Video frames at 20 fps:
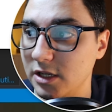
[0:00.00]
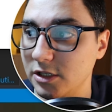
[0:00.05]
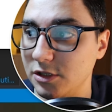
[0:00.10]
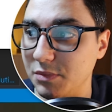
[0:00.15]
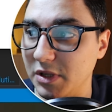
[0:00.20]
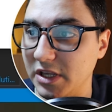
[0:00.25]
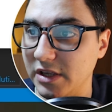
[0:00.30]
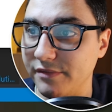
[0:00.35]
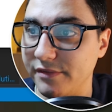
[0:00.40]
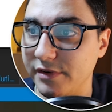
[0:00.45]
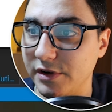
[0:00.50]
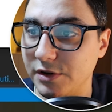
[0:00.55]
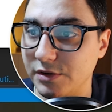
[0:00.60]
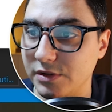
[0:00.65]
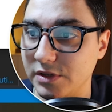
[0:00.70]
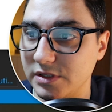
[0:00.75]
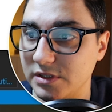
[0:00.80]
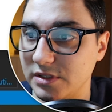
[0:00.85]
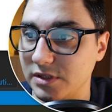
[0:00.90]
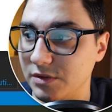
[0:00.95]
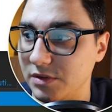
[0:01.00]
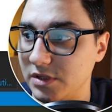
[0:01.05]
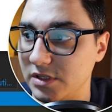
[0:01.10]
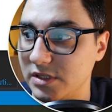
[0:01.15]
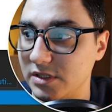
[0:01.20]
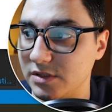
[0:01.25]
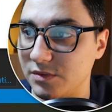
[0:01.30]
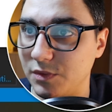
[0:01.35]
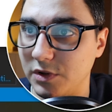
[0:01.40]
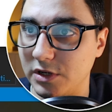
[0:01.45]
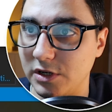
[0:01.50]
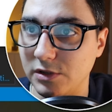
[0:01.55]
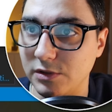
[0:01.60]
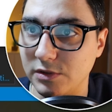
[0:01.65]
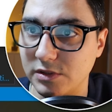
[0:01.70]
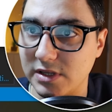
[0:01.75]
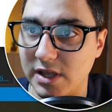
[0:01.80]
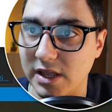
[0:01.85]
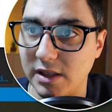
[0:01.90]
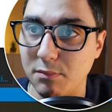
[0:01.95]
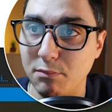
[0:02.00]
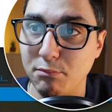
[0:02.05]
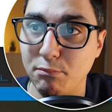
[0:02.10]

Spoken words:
to be configured this. So this is what it looks like.